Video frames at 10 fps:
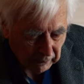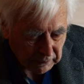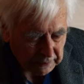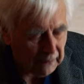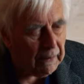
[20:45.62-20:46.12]

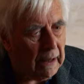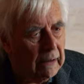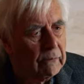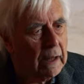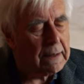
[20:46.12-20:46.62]
Civil
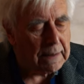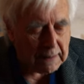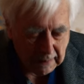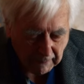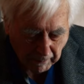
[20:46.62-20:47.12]

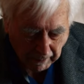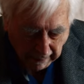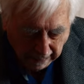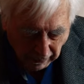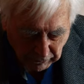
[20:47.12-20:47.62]
unrest,
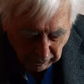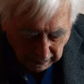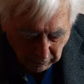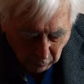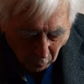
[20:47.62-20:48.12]

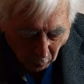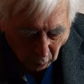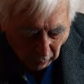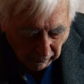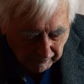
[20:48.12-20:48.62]
outright war.